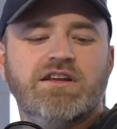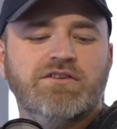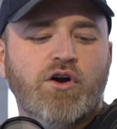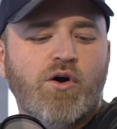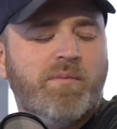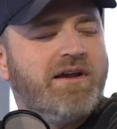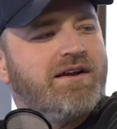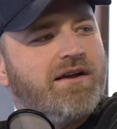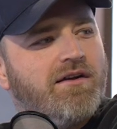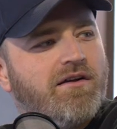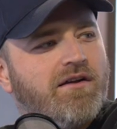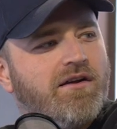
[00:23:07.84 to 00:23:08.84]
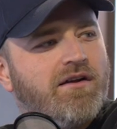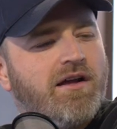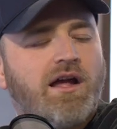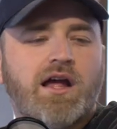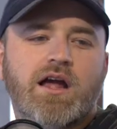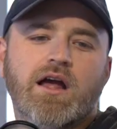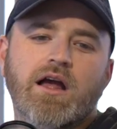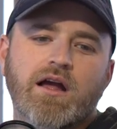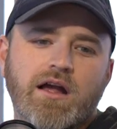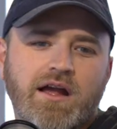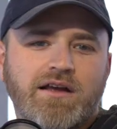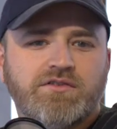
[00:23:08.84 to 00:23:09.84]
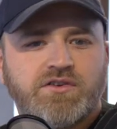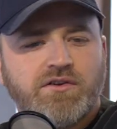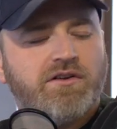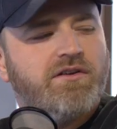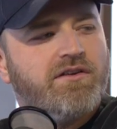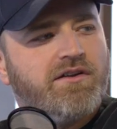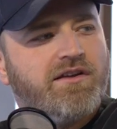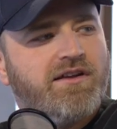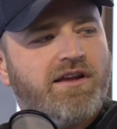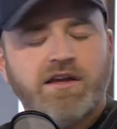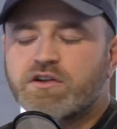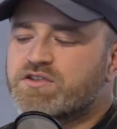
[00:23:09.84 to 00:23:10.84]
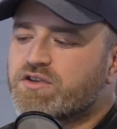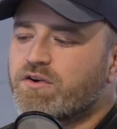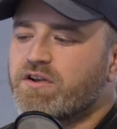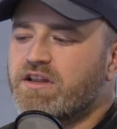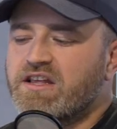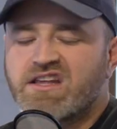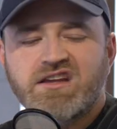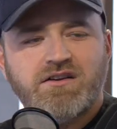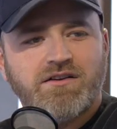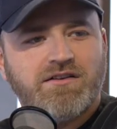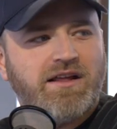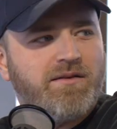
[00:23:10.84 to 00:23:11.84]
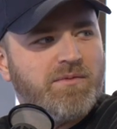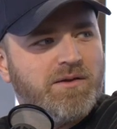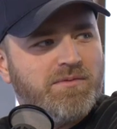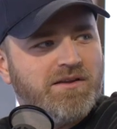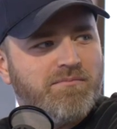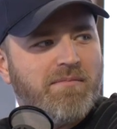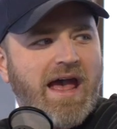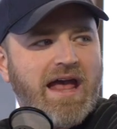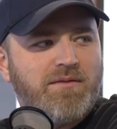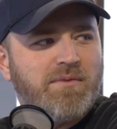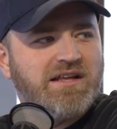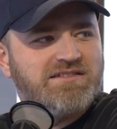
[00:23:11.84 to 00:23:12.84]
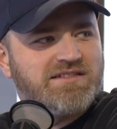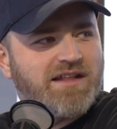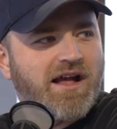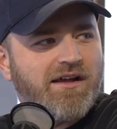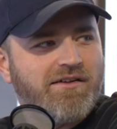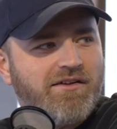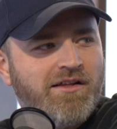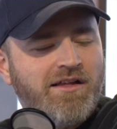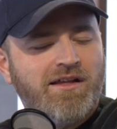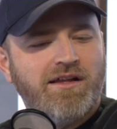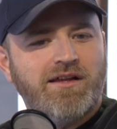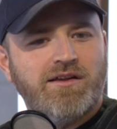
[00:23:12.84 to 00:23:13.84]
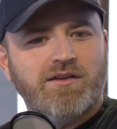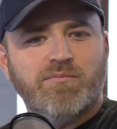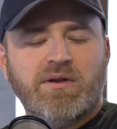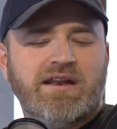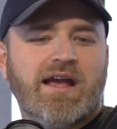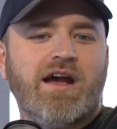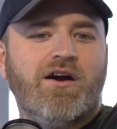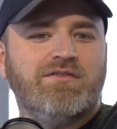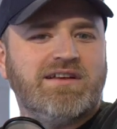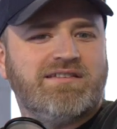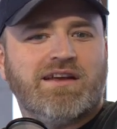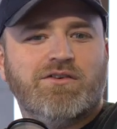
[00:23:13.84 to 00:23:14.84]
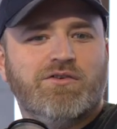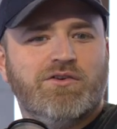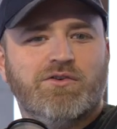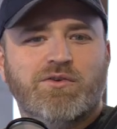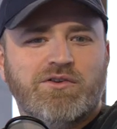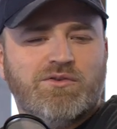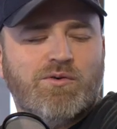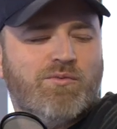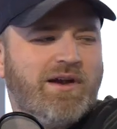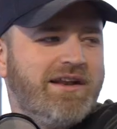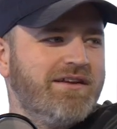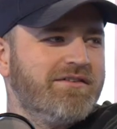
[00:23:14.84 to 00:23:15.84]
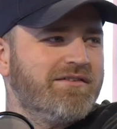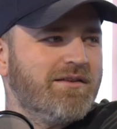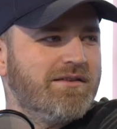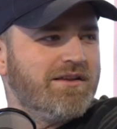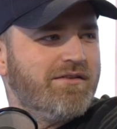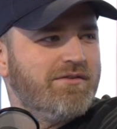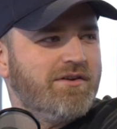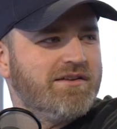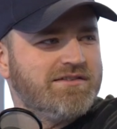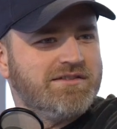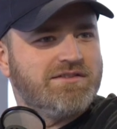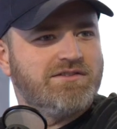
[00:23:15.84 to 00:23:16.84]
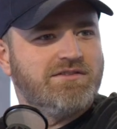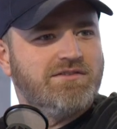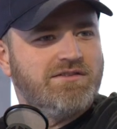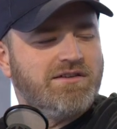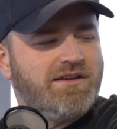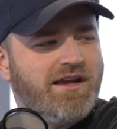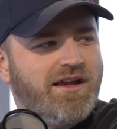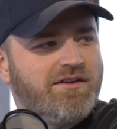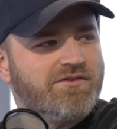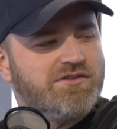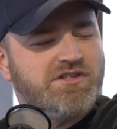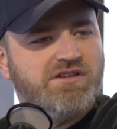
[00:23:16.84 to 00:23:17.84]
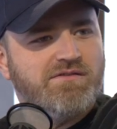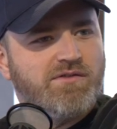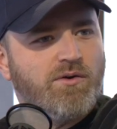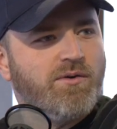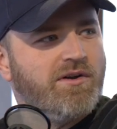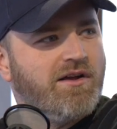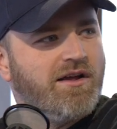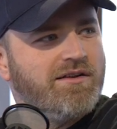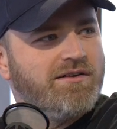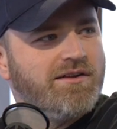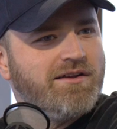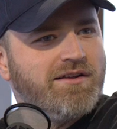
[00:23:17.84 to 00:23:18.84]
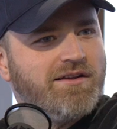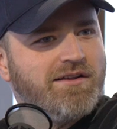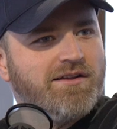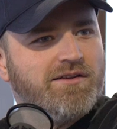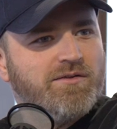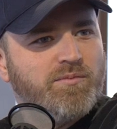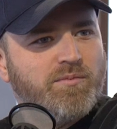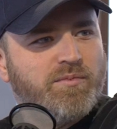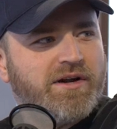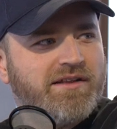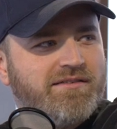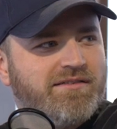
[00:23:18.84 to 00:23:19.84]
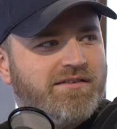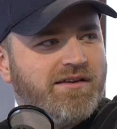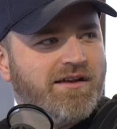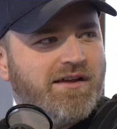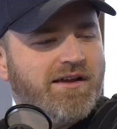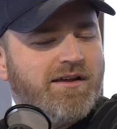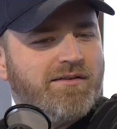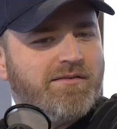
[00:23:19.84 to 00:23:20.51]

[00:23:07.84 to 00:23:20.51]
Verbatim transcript: Shirt. No, because... Uh, with the dress shirt. In a certain year, like maybe Mad Men style. Yeah. But now that's, I don't know, you're going to a wedding or something. Mm. If you got the, the handkerchief going on. But... Uh,